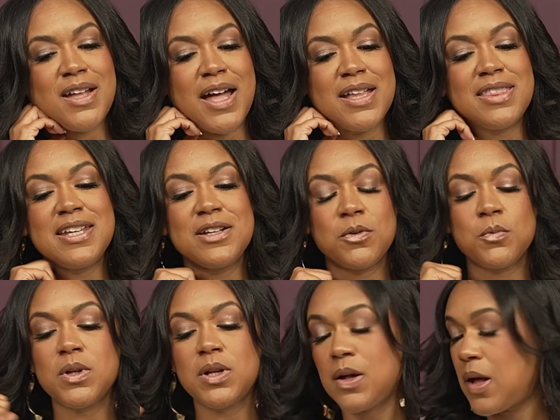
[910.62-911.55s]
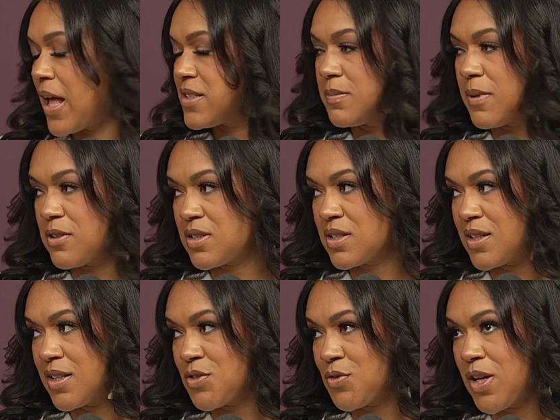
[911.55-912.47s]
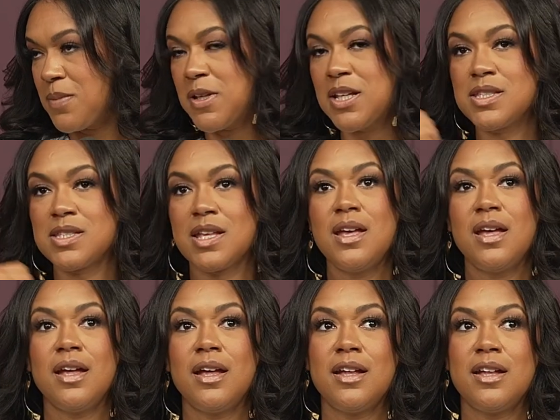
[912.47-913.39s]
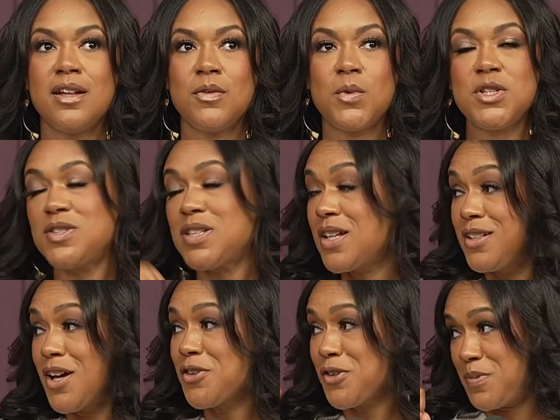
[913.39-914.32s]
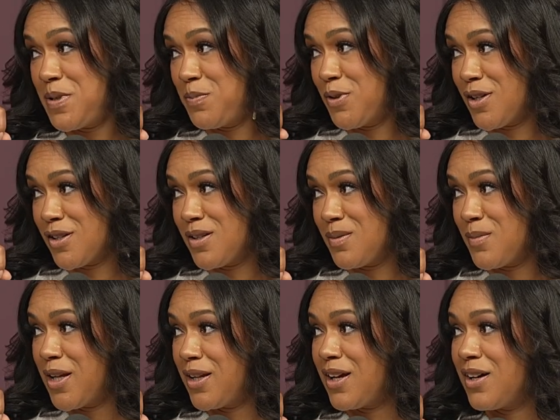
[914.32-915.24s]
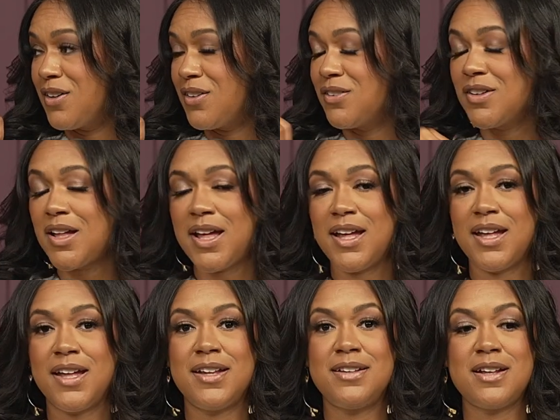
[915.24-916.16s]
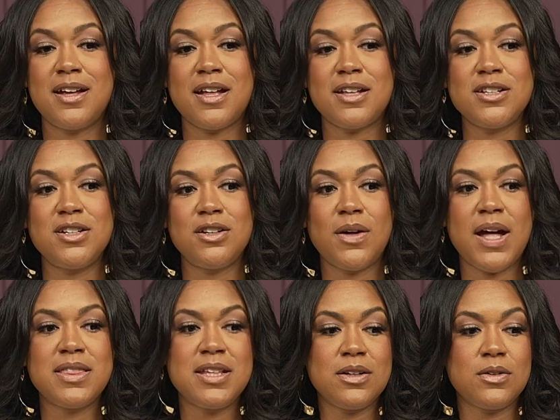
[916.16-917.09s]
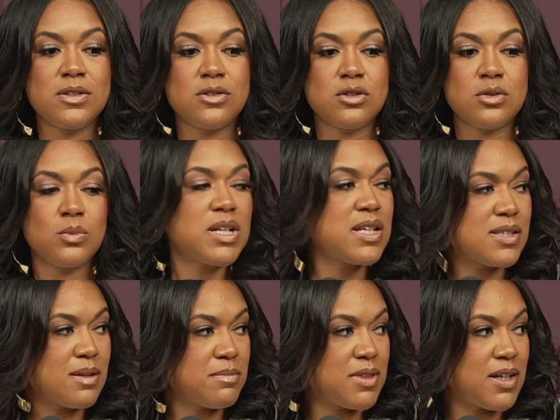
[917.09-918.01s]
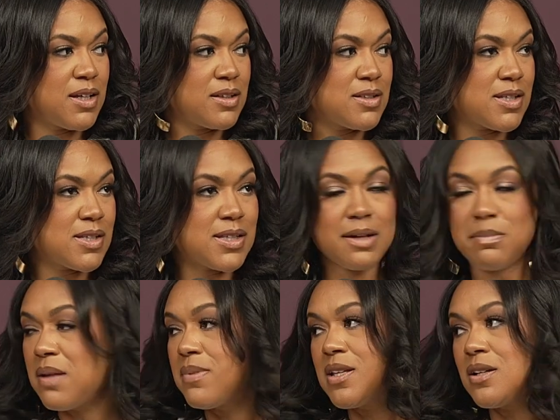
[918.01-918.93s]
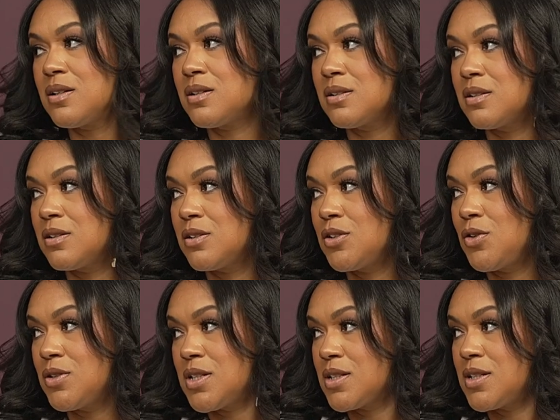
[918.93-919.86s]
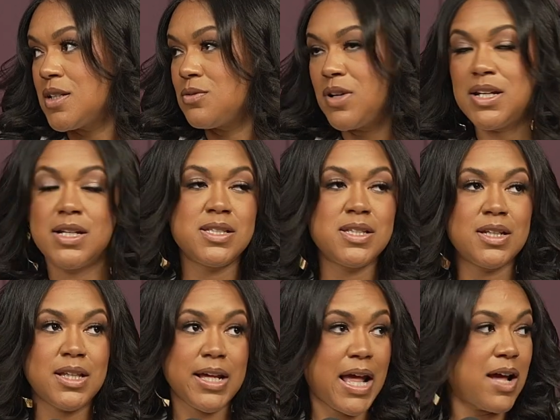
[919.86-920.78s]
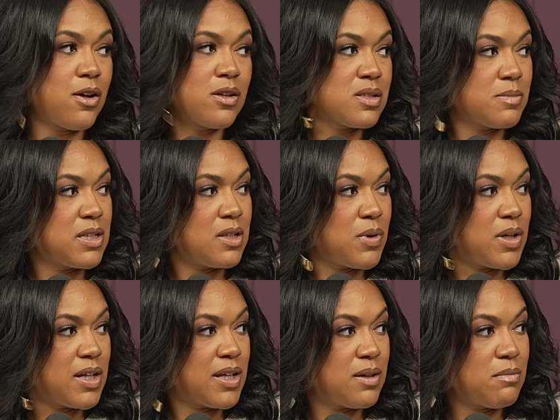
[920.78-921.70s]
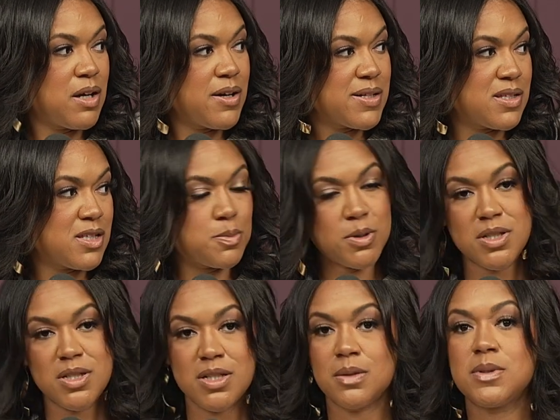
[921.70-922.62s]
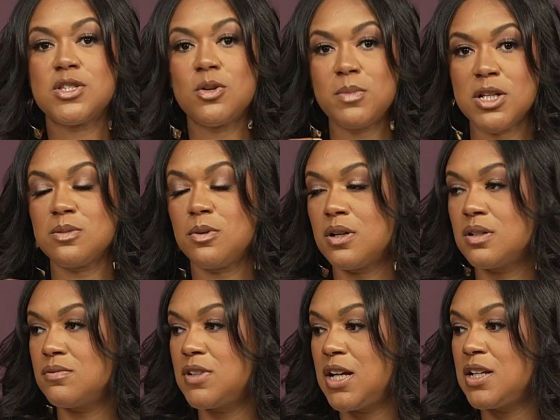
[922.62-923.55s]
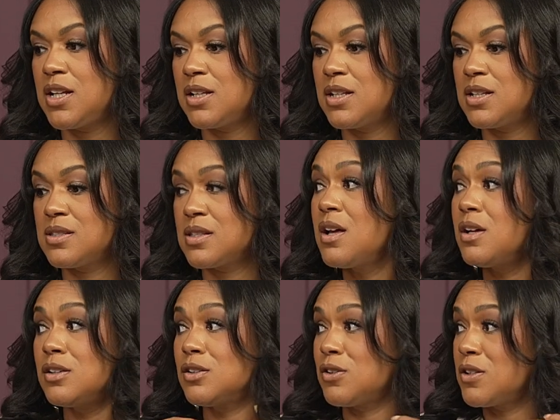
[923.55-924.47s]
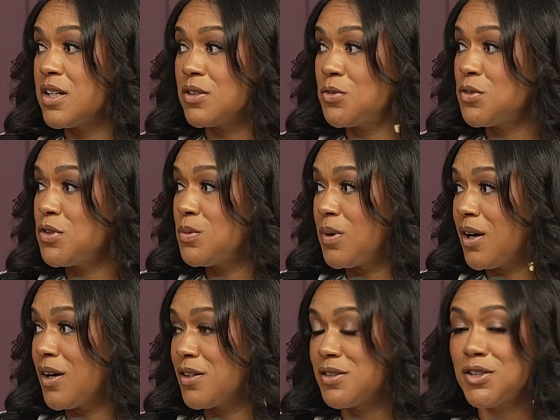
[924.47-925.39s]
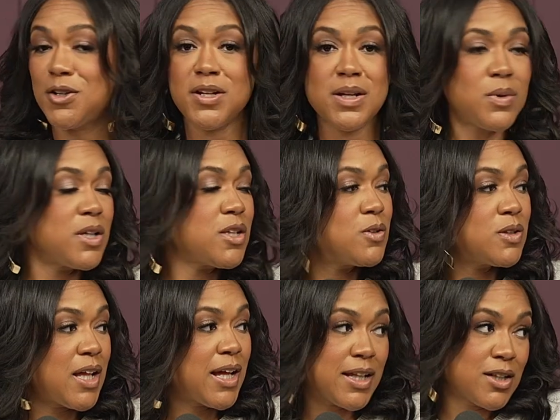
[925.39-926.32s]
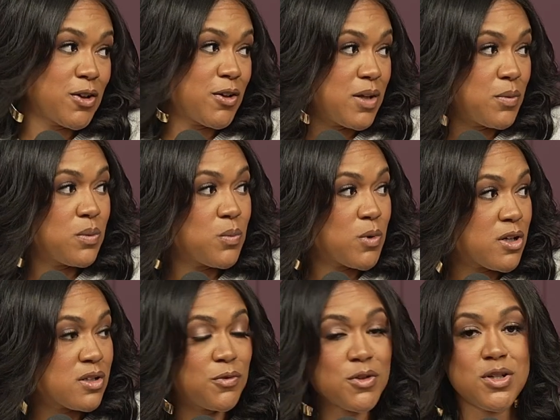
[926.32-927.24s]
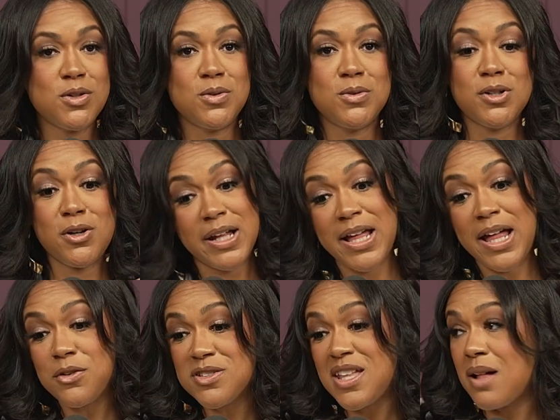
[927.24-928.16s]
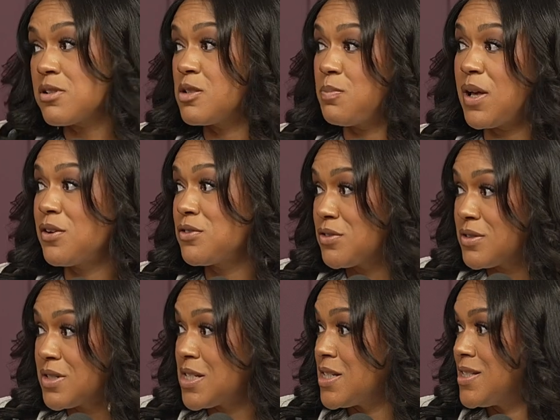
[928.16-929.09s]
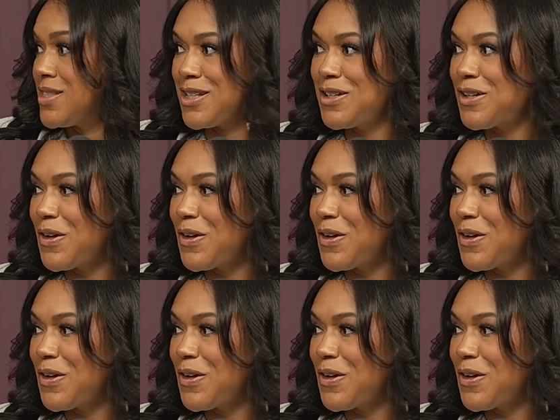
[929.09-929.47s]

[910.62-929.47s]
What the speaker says: I think when I asked about success rate, because when you say younger people are coming now, and I think when 20 somethings, it's like maybe your success rate isn't like I ultimately want to get married to this person, because so much a part of dating is learning who you are, learning what you like, learning what works for you, learning how to establish boundaries,